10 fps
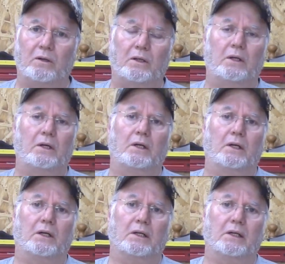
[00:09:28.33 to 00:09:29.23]

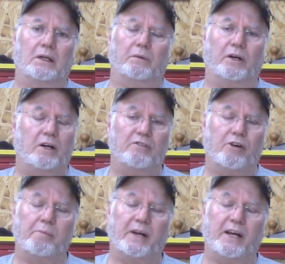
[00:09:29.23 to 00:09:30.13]
Uh, we don't have
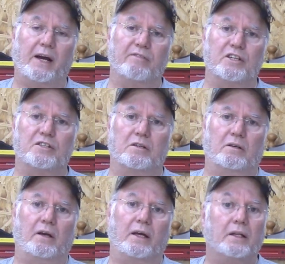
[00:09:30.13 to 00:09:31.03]
very many of us
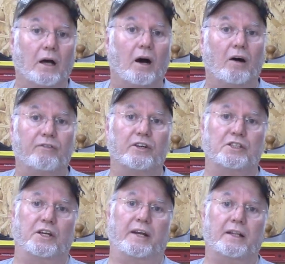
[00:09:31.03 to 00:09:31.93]
in the
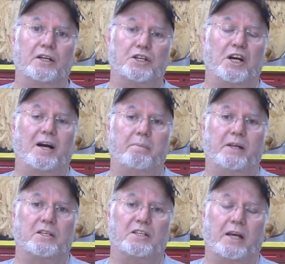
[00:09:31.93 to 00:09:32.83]
office and in the shop
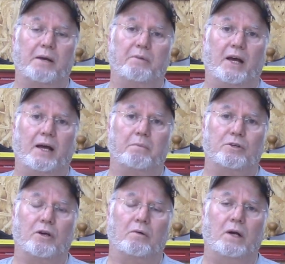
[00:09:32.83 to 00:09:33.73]
at the same time,
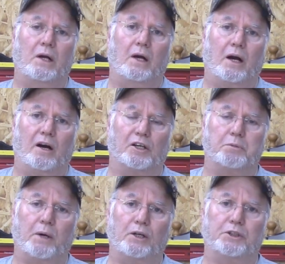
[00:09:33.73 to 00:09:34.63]
so our
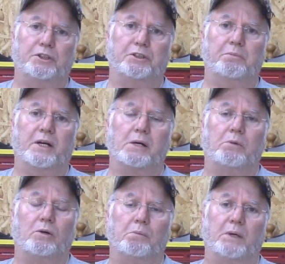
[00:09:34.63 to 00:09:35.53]
exposure is
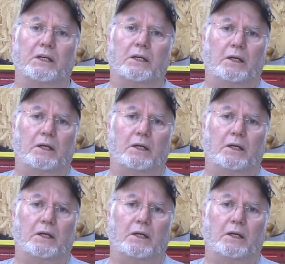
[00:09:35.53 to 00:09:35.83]
minimal. But